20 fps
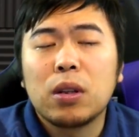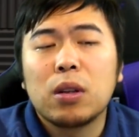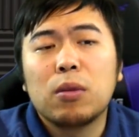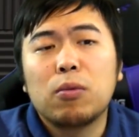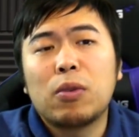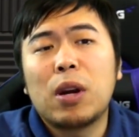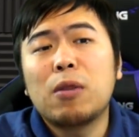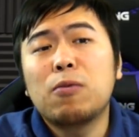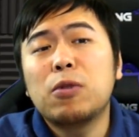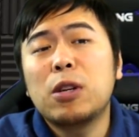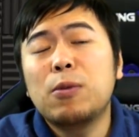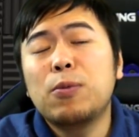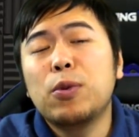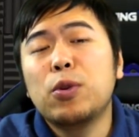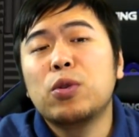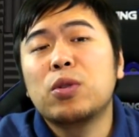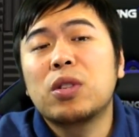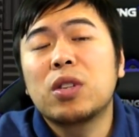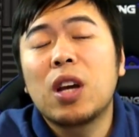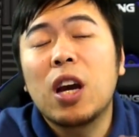Red
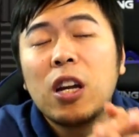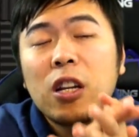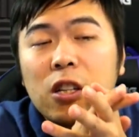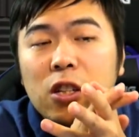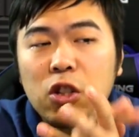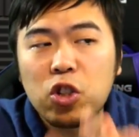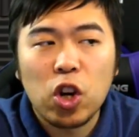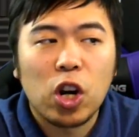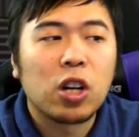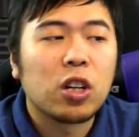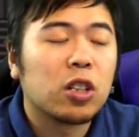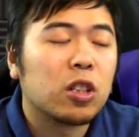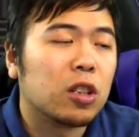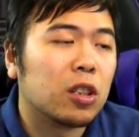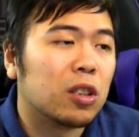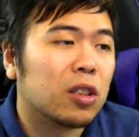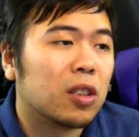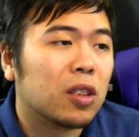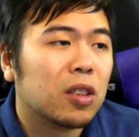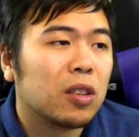Reboot's
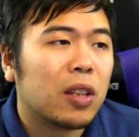conjunctions.